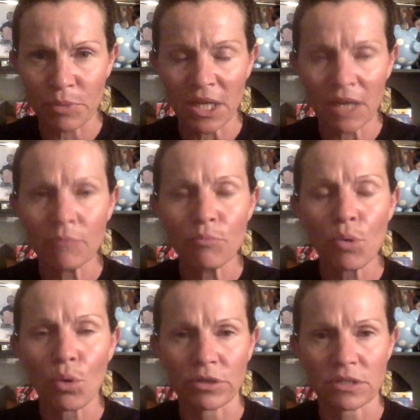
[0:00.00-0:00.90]
and
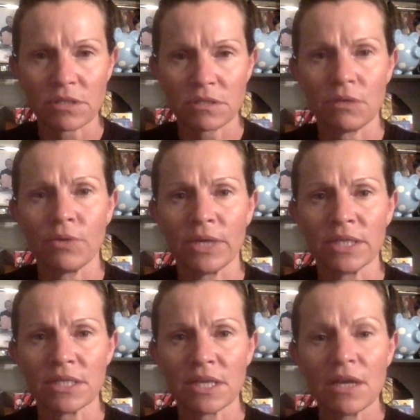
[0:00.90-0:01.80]
import to
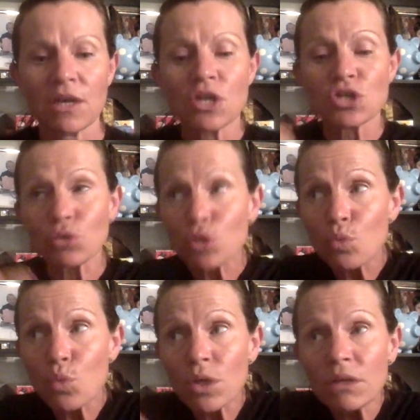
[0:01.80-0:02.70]
it, so you
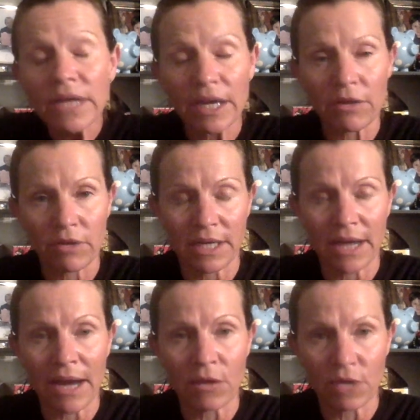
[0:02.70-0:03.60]
will carry it
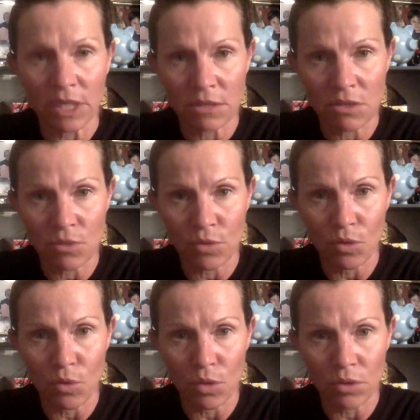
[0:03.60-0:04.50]
out into the real
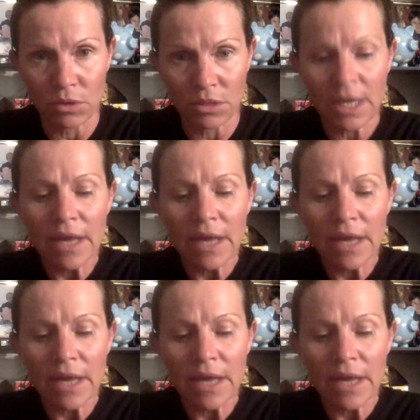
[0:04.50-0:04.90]
world.